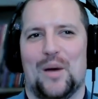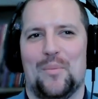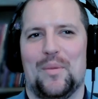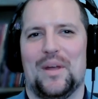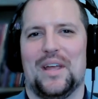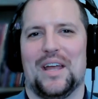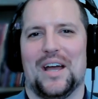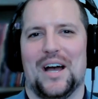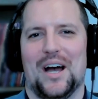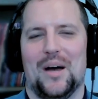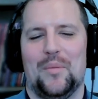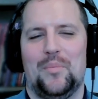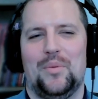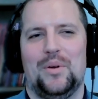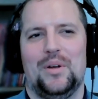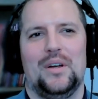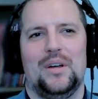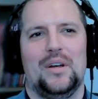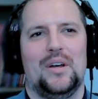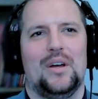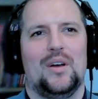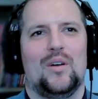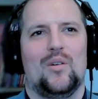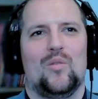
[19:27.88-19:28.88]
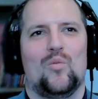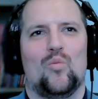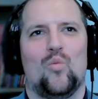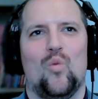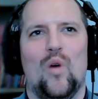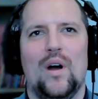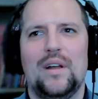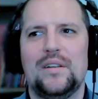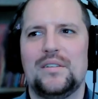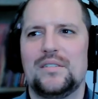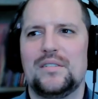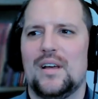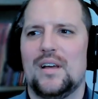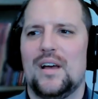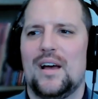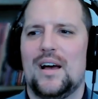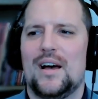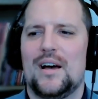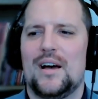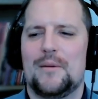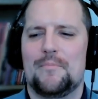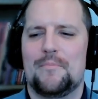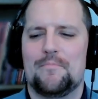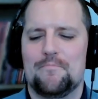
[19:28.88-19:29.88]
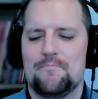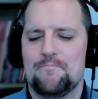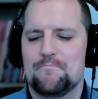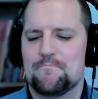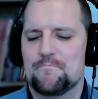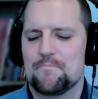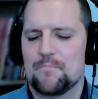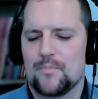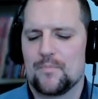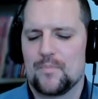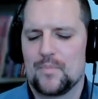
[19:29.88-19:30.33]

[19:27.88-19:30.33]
coming up, what um